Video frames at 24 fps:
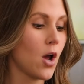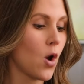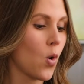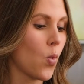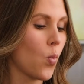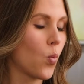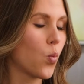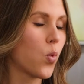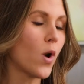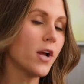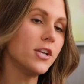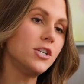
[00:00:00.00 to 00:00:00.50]

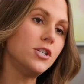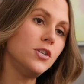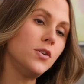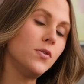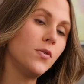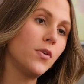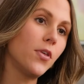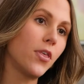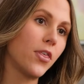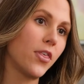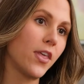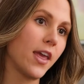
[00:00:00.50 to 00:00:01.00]
What do
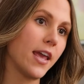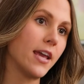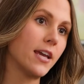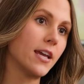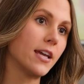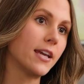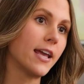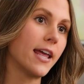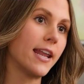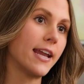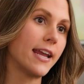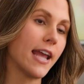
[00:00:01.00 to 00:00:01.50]
you
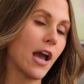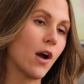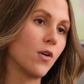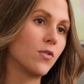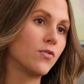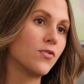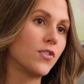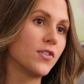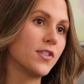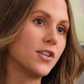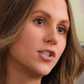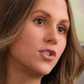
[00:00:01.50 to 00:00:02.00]
think can
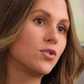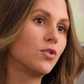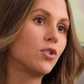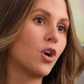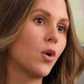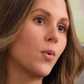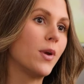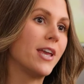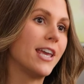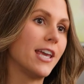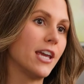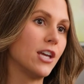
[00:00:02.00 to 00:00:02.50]
account for this
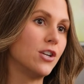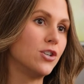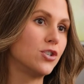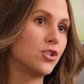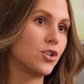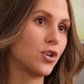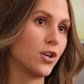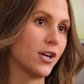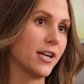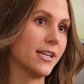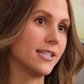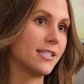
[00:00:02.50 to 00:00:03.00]
growing
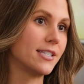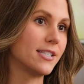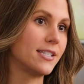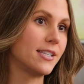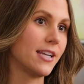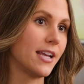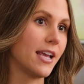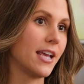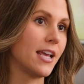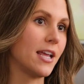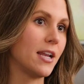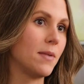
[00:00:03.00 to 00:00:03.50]
interest
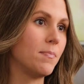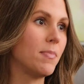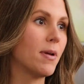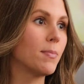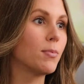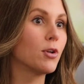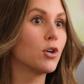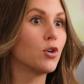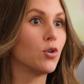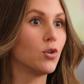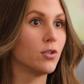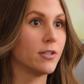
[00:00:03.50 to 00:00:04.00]
in
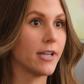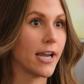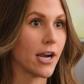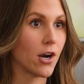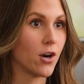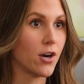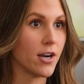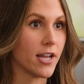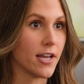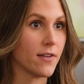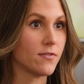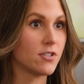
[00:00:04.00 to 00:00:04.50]
biblical
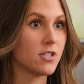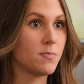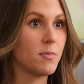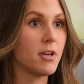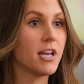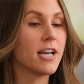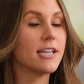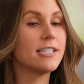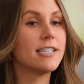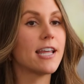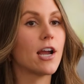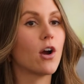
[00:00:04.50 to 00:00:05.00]
narratives?
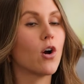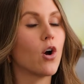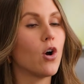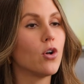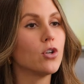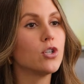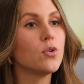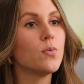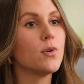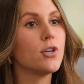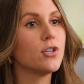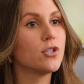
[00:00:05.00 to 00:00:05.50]
Because they are
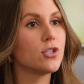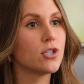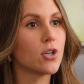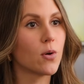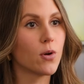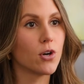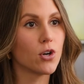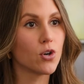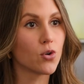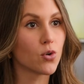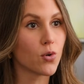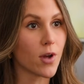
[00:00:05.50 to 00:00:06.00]
all doing so
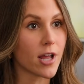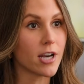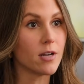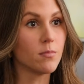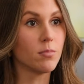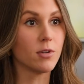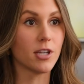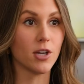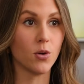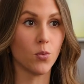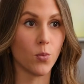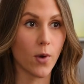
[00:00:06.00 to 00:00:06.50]

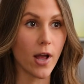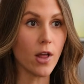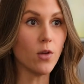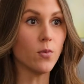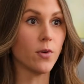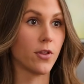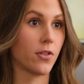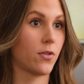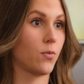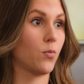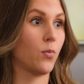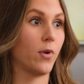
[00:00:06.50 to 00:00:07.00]
incredibly
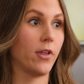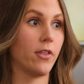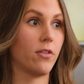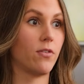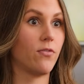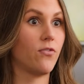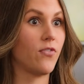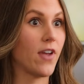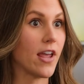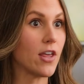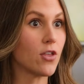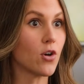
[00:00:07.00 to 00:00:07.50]
well with
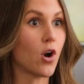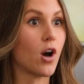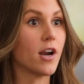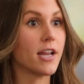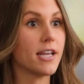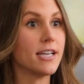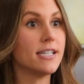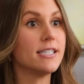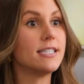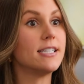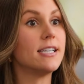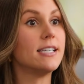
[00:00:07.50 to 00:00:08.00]
faith
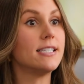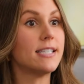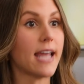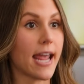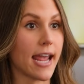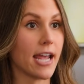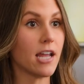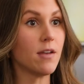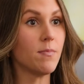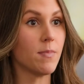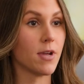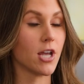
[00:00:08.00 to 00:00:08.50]
audiences
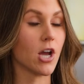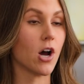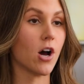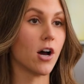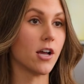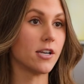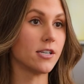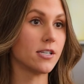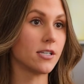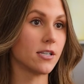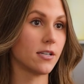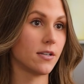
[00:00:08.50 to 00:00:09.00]
and
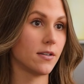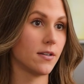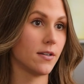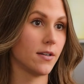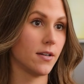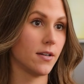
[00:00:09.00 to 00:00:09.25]
beyond.